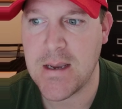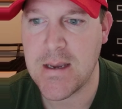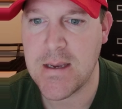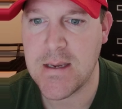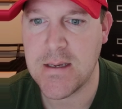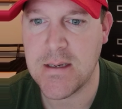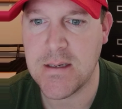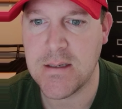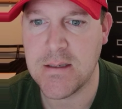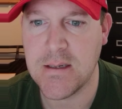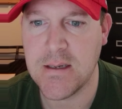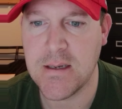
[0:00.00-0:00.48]

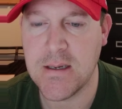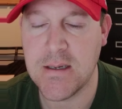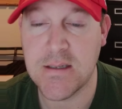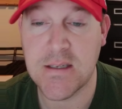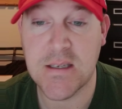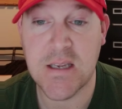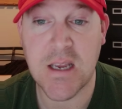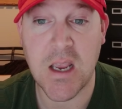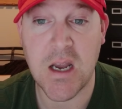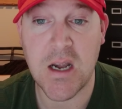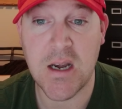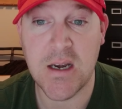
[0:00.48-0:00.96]

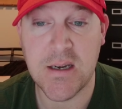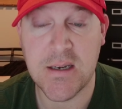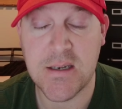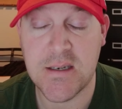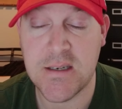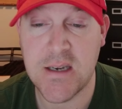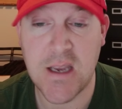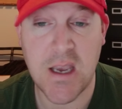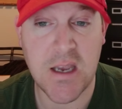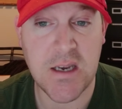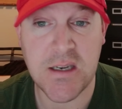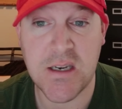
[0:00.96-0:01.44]
get
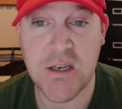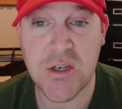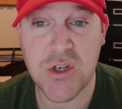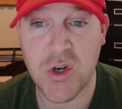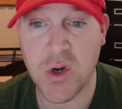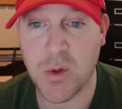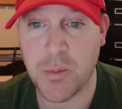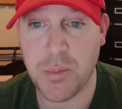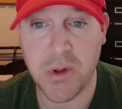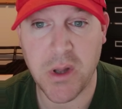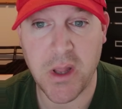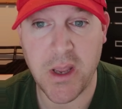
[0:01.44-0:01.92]
an
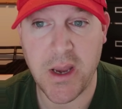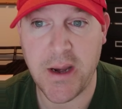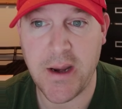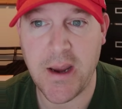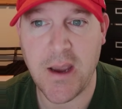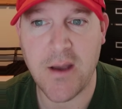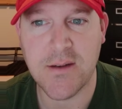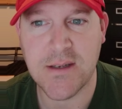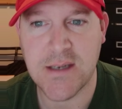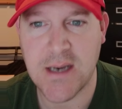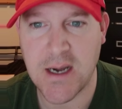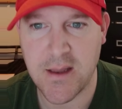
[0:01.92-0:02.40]
additional play
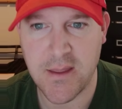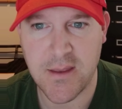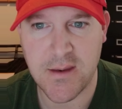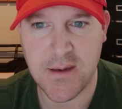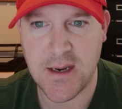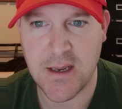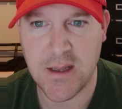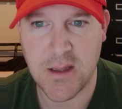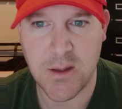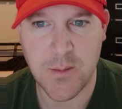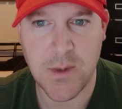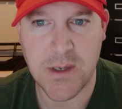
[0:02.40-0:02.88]
outside of the
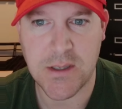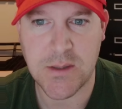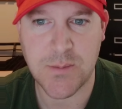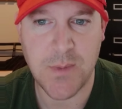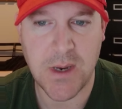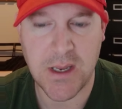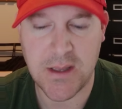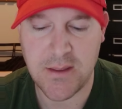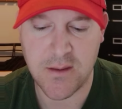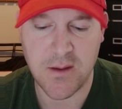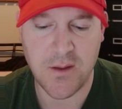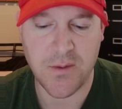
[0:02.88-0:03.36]
daily best bet.